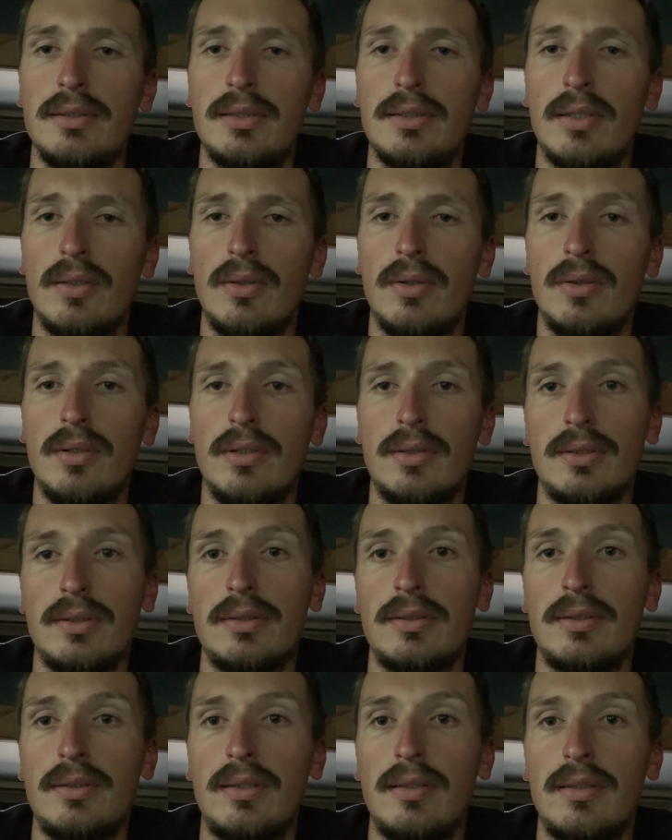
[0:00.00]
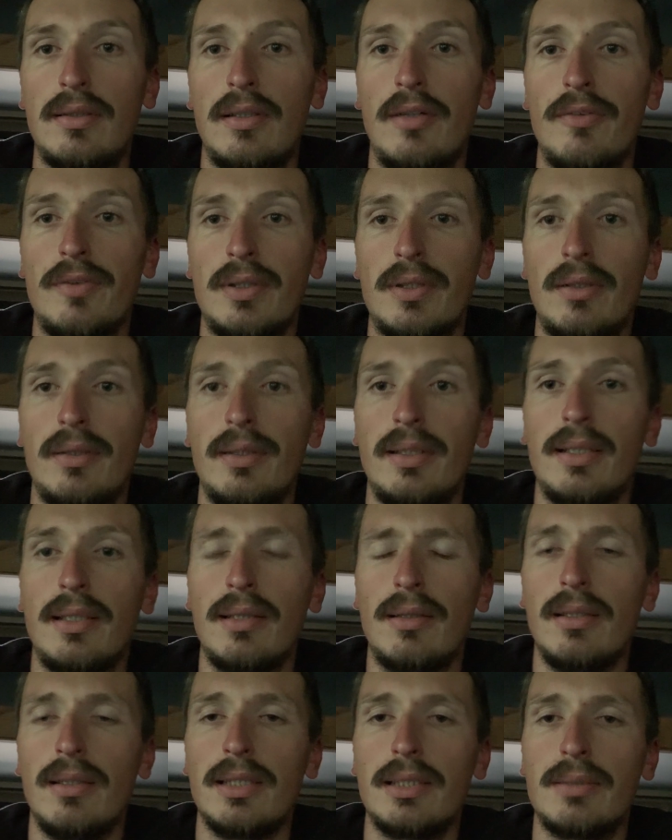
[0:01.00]
so obviously
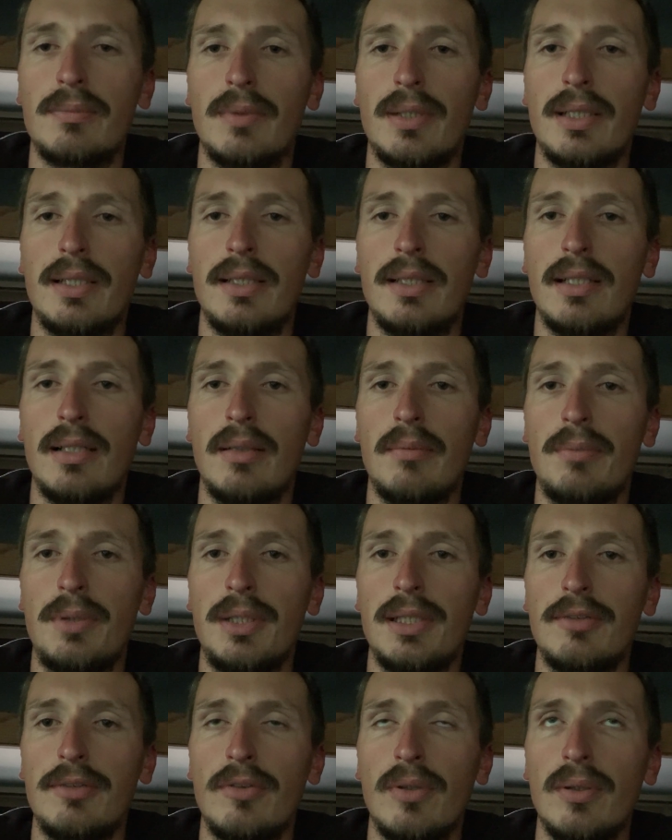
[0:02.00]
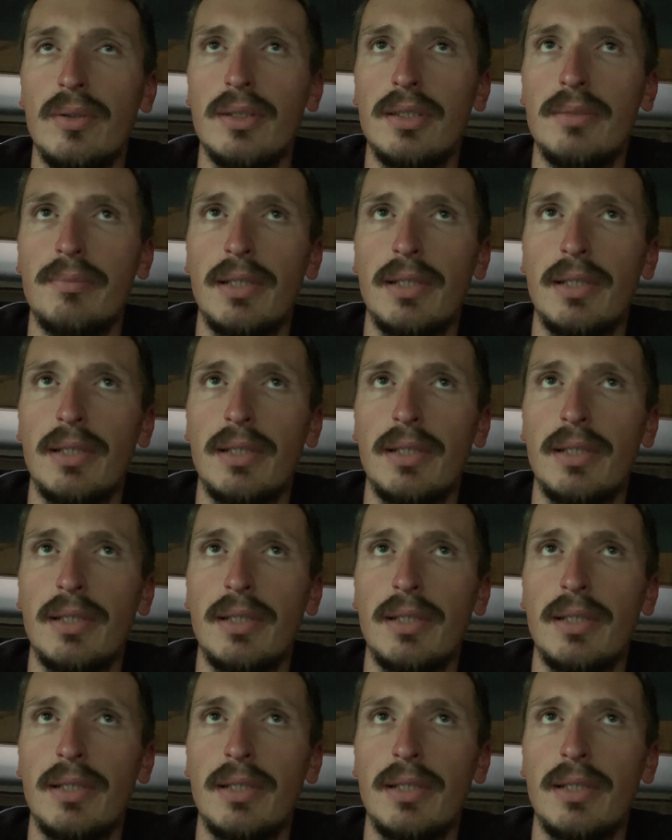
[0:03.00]
I'd lost my brake fluid.